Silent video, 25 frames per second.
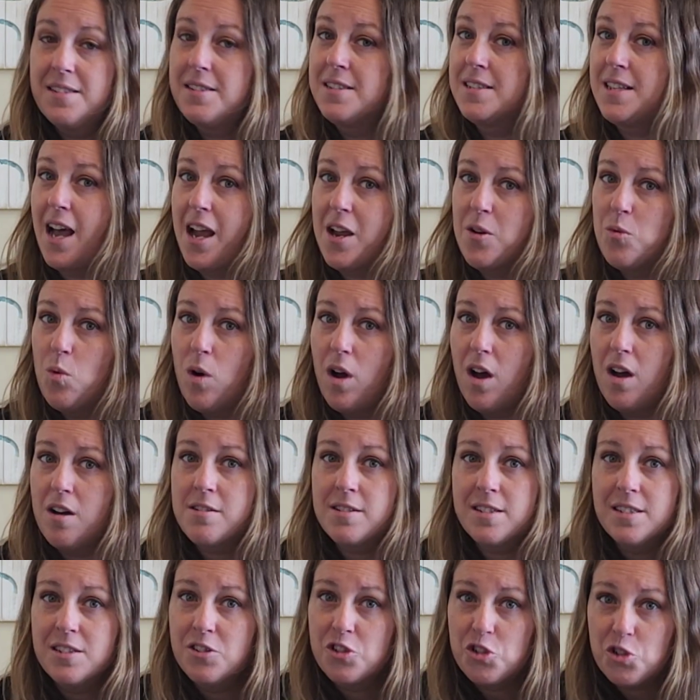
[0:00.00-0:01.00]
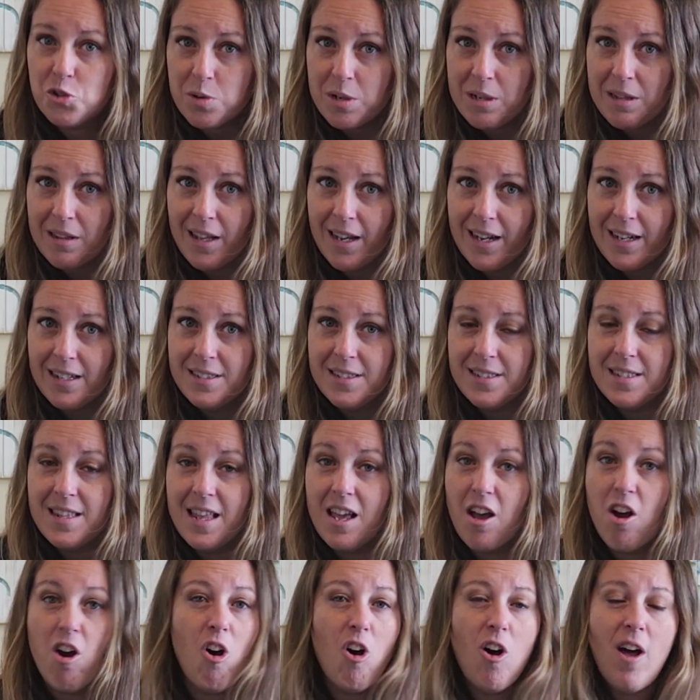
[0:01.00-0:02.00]
sidewalks, and streetlights, they
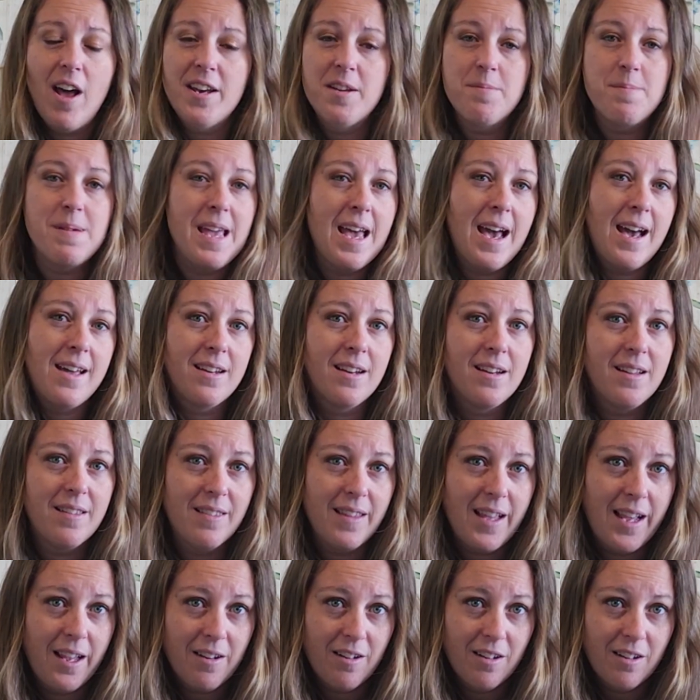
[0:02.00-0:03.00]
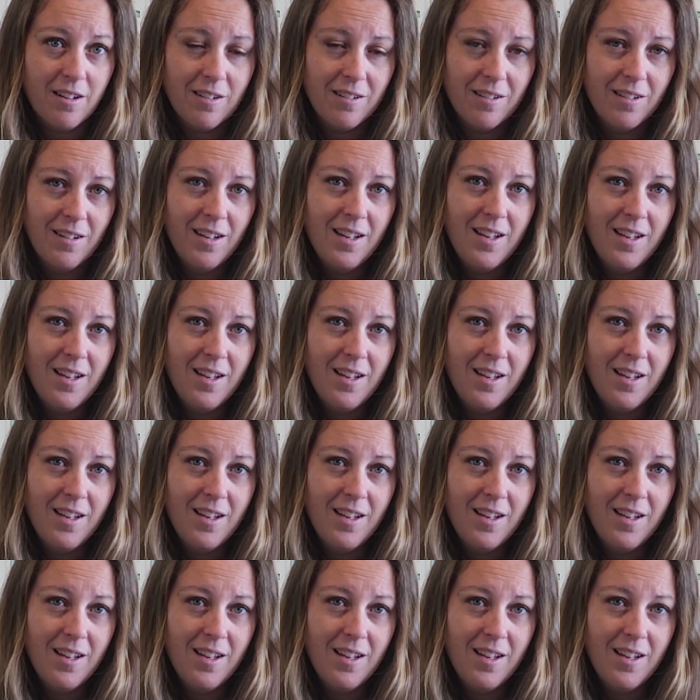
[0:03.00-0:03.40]
all had to be added in later.